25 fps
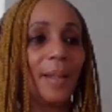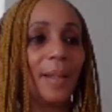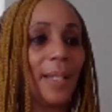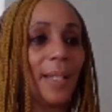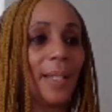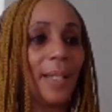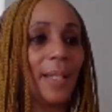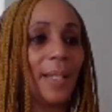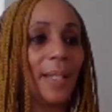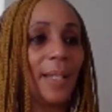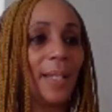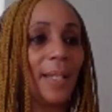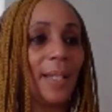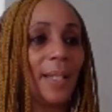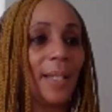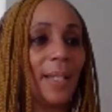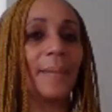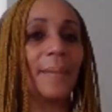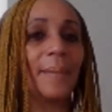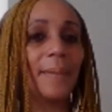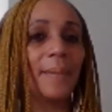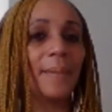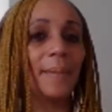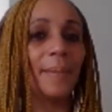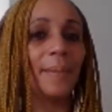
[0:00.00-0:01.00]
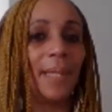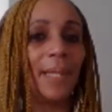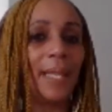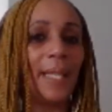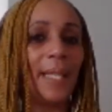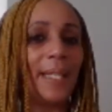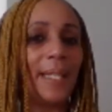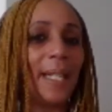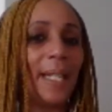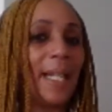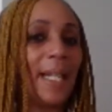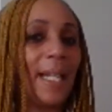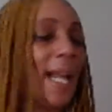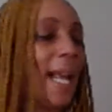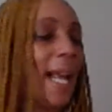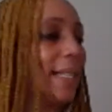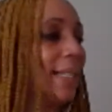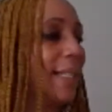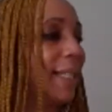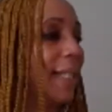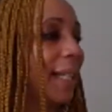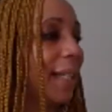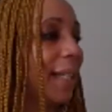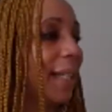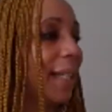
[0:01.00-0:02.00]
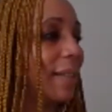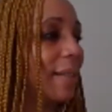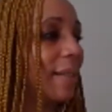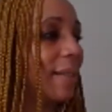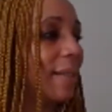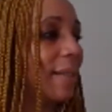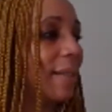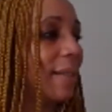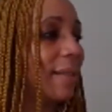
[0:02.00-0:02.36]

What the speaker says: Time is elastic,